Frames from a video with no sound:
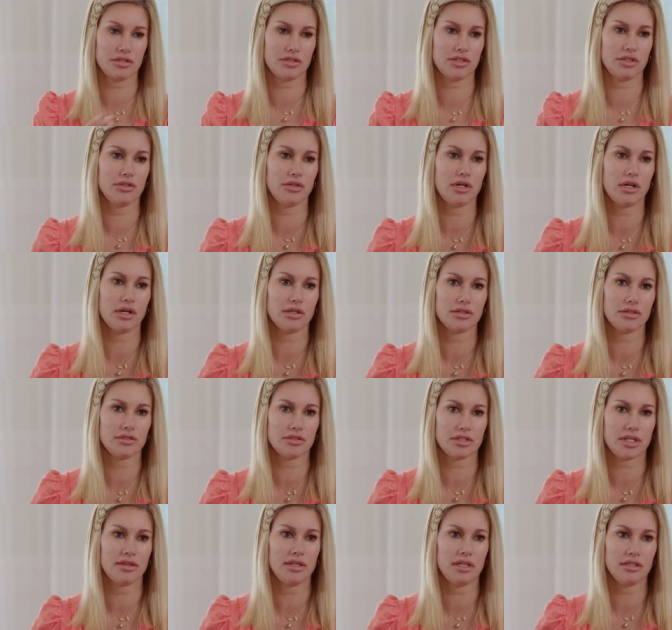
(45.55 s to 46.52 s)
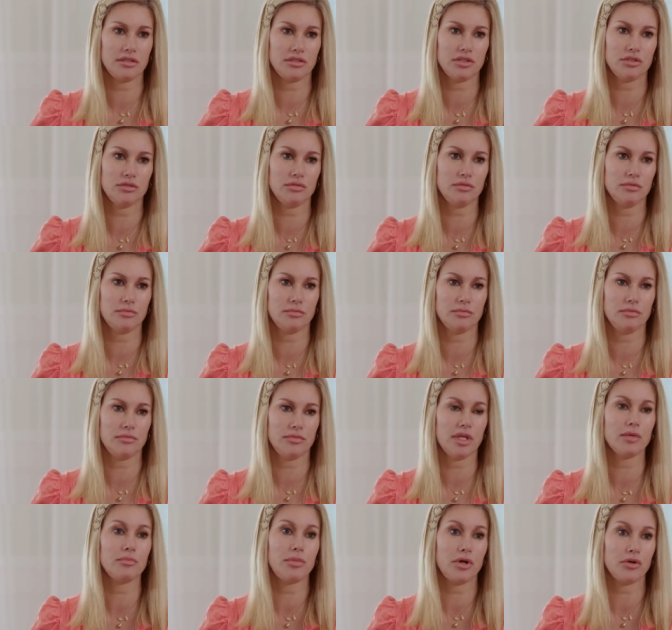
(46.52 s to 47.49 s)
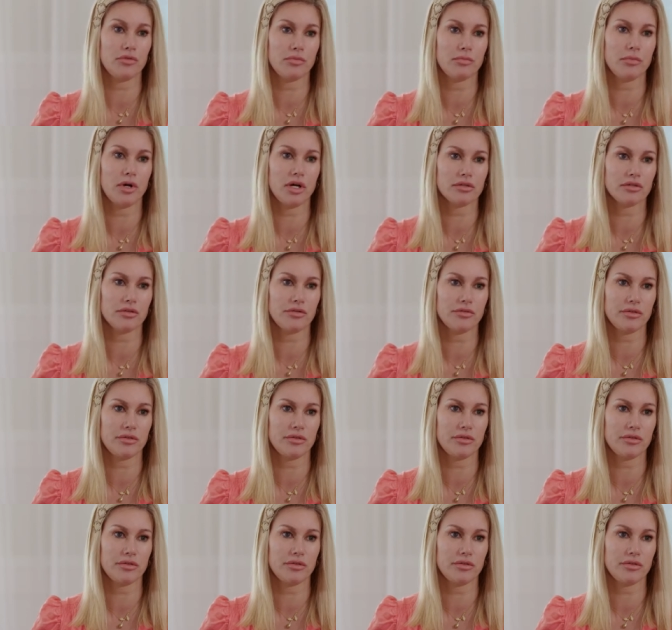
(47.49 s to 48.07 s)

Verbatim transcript: two daughters, and they do, they both model.